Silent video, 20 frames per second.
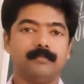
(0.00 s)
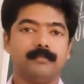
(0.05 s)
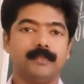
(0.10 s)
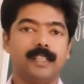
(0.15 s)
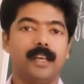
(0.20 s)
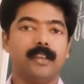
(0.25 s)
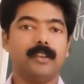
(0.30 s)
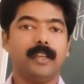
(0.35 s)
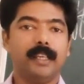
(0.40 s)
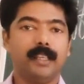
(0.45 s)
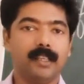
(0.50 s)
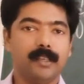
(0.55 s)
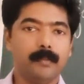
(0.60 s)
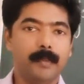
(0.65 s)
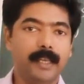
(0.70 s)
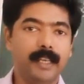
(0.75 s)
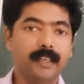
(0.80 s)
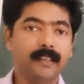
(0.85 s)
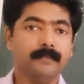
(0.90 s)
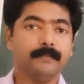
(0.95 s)
Are you getting
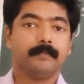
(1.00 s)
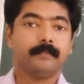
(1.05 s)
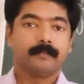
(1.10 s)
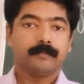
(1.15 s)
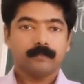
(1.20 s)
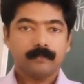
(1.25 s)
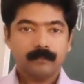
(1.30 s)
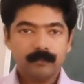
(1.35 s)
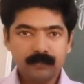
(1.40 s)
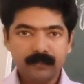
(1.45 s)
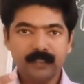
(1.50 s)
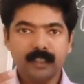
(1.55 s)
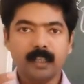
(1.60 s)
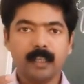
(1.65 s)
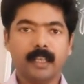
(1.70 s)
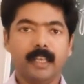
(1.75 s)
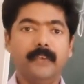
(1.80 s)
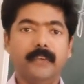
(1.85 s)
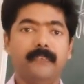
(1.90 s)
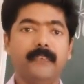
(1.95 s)
me?
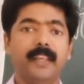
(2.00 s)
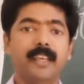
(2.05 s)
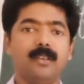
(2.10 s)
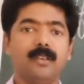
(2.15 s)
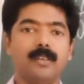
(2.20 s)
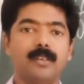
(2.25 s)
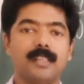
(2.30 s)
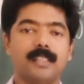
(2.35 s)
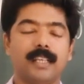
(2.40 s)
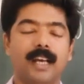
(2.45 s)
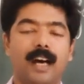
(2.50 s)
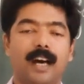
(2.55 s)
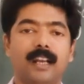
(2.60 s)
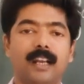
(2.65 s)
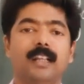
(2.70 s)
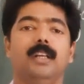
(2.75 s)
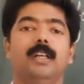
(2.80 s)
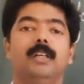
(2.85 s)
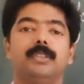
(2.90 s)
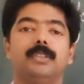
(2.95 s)
Given goods
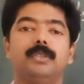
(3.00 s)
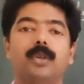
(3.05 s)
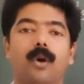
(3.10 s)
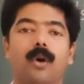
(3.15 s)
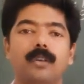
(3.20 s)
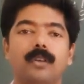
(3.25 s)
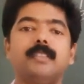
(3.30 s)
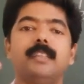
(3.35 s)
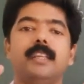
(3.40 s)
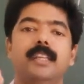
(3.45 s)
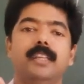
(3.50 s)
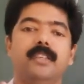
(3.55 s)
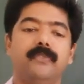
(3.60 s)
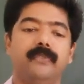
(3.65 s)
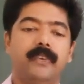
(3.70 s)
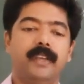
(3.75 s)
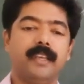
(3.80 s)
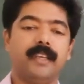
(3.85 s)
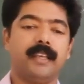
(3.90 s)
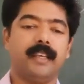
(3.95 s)
are those
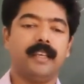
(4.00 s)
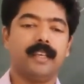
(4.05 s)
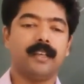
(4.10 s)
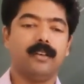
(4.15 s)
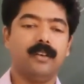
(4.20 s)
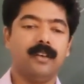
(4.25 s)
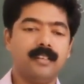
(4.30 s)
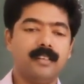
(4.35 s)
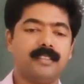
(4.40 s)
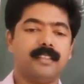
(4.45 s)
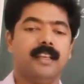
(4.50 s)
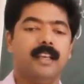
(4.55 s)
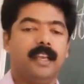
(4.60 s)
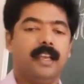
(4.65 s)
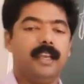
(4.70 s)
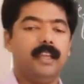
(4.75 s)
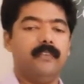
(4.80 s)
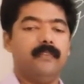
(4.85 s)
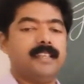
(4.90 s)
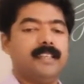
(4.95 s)
inferior goods
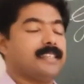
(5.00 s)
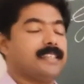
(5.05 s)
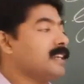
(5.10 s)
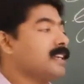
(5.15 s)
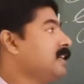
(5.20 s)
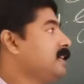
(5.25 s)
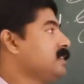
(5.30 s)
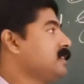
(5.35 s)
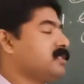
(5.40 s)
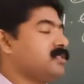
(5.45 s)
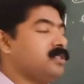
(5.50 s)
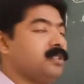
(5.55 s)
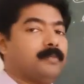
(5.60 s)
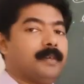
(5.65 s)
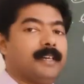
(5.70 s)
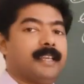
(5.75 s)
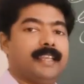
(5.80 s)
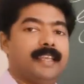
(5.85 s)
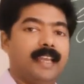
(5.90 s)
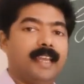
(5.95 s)
in which a
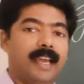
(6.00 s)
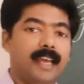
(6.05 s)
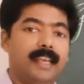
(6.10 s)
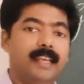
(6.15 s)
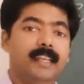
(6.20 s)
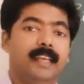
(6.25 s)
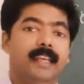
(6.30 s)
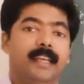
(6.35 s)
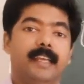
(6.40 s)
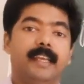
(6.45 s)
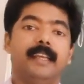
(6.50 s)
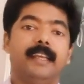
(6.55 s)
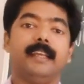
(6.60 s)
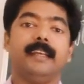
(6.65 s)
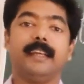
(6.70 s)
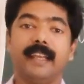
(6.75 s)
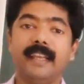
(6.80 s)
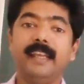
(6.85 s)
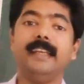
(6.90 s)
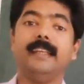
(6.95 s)
consumer can
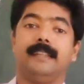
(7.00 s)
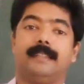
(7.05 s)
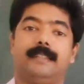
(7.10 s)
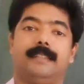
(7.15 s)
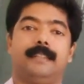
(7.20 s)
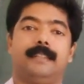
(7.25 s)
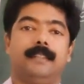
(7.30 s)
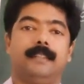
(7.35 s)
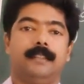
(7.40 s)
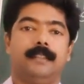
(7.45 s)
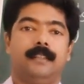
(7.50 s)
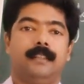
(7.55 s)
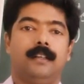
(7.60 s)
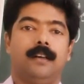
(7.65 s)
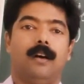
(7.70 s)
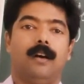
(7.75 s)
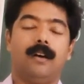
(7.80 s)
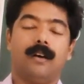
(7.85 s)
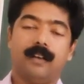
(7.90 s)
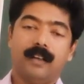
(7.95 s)
increase
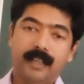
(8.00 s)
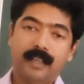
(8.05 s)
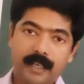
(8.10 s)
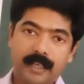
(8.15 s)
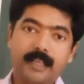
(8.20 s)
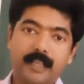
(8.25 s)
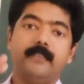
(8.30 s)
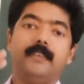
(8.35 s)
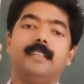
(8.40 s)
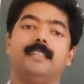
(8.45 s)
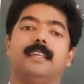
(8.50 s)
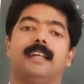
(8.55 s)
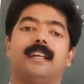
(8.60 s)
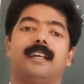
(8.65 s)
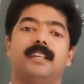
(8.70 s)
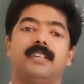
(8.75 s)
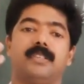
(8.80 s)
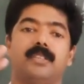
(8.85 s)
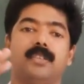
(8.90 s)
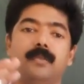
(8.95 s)
or in which a
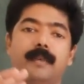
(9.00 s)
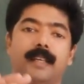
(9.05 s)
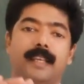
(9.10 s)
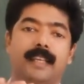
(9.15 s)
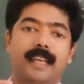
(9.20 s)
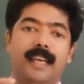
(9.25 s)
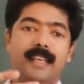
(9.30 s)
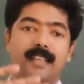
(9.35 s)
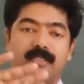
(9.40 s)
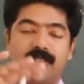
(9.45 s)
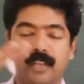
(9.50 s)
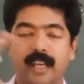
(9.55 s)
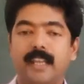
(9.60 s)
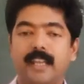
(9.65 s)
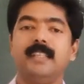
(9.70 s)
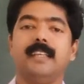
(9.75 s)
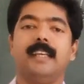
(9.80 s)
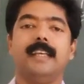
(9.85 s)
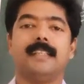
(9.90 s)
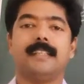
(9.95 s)
consumer can
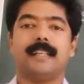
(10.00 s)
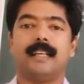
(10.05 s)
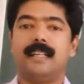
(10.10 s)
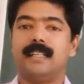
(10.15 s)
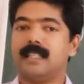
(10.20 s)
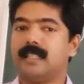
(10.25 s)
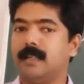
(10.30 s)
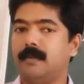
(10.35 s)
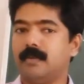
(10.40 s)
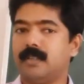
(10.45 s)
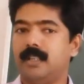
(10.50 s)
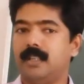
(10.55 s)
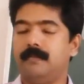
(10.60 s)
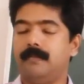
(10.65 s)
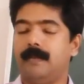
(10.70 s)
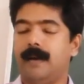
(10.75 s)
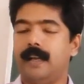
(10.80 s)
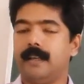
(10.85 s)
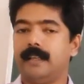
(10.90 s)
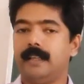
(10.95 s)
change his consumption
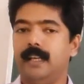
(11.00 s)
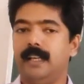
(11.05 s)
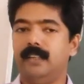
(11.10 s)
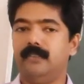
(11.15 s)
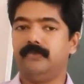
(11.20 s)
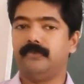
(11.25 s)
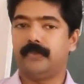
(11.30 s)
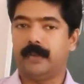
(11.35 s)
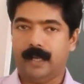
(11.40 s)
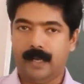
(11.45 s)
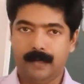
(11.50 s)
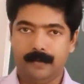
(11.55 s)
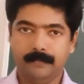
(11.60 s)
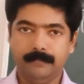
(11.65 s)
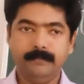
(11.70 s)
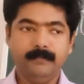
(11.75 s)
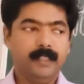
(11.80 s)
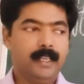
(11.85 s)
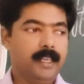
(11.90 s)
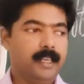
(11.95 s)
pattern
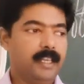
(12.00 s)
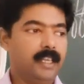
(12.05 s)
from